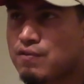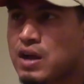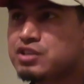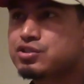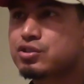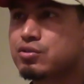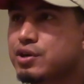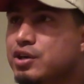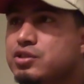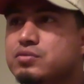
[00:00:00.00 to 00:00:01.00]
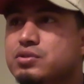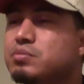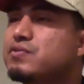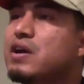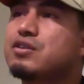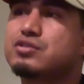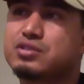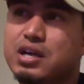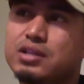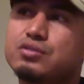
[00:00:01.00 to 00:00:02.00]
faster careers. Some fighters
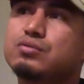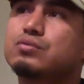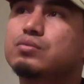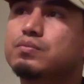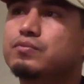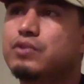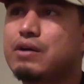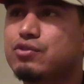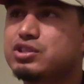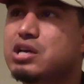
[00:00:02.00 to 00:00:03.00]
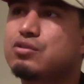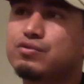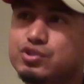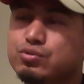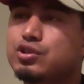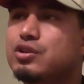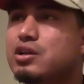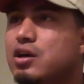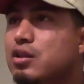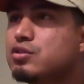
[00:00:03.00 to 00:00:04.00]
get to fight for a title sooner
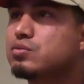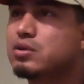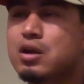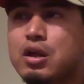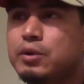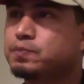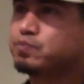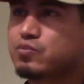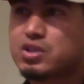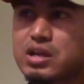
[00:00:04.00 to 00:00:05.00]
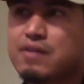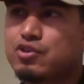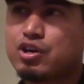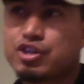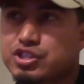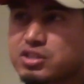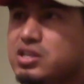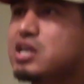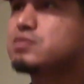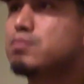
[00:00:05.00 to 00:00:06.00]
than others, or have earlier
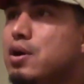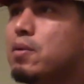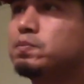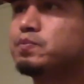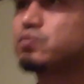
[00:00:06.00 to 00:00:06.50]
success. But